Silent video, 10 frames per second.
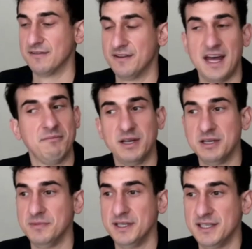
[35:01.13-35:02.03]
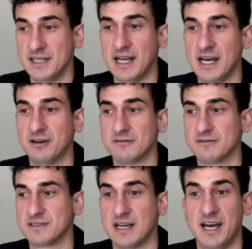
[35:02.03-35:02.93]
that made me get
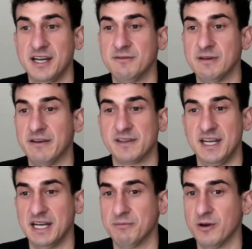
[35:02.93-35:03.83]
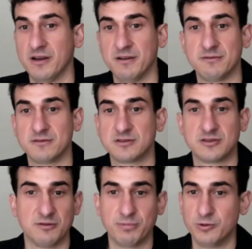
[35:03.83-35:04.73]
outside, have a camera,
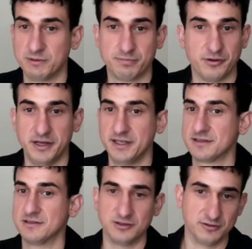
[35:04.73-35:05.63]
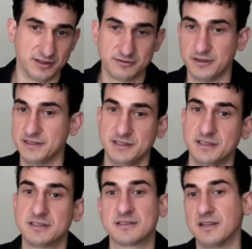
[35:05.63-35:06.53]
start pulling pranks, doing
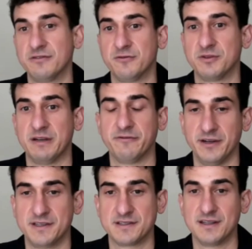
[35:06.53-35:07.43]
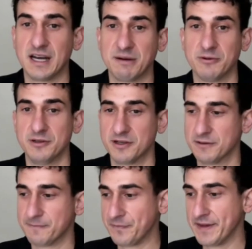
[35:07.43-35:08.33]
crazy stuff with my friends in the neighborhood.